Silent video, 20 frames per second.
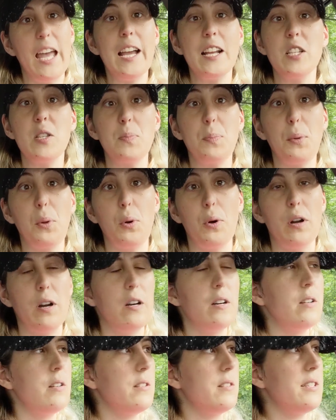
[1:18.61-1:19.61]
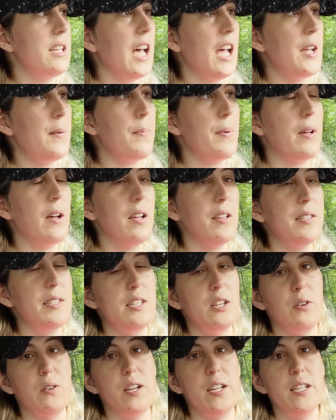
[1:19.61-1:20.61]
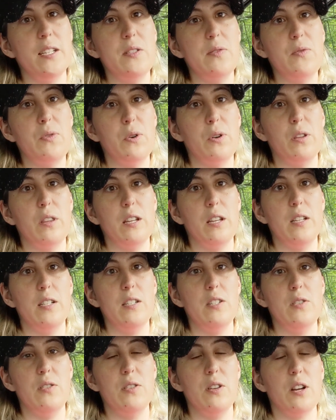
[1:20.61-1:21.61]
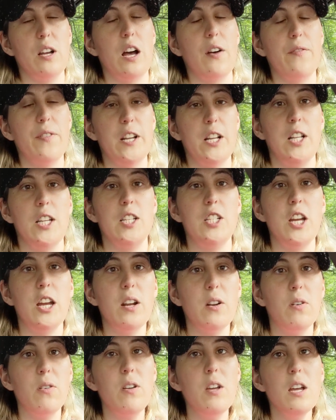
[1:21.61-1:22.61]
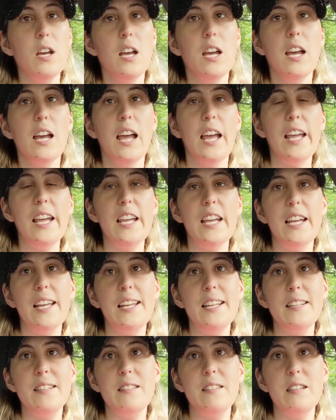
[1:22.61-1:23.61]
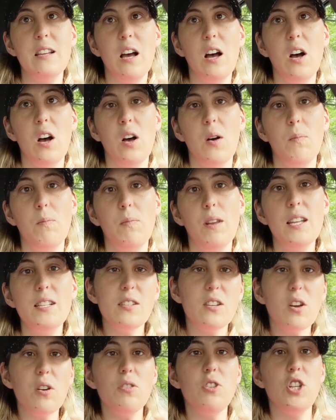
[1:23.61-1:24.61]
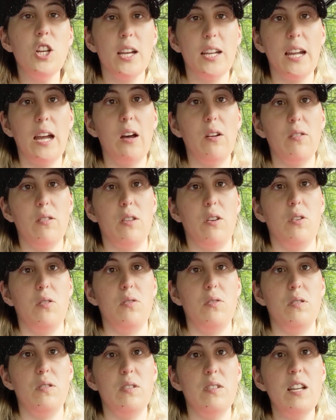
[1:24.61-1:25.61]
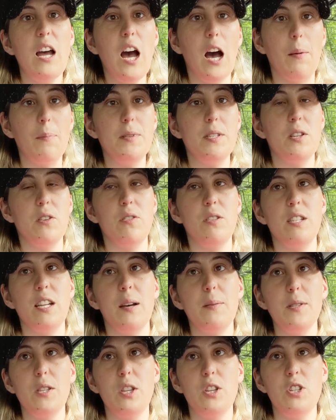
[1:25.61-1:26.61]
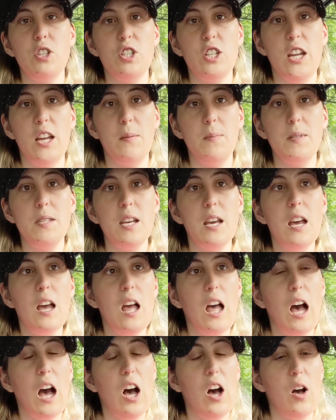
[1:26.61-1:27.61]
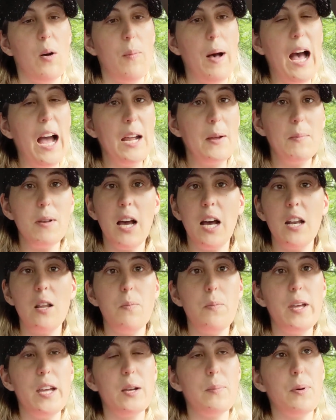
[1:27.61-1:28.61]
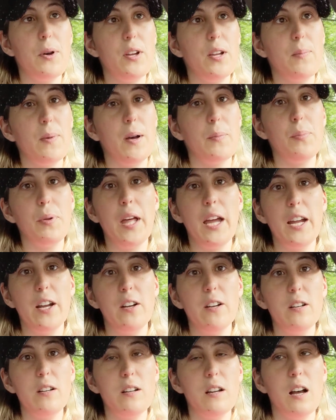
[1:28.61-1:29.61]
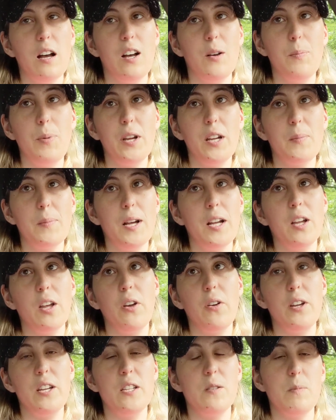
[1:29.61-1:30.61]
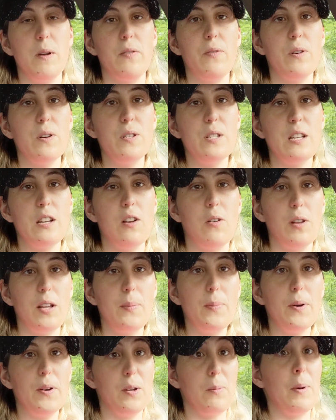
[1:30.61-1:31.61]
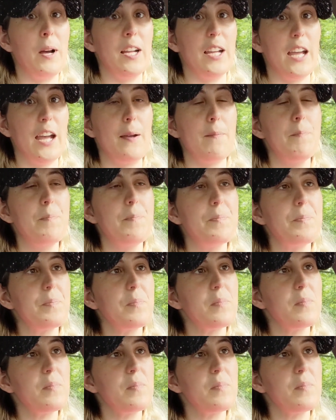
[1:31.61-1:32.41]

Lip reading: explore type series for the Do So Confidently channel is let's go check out those stops and those gyms. I am not a big Pokemon player. Pokemon Go is my first and only Pokemon game,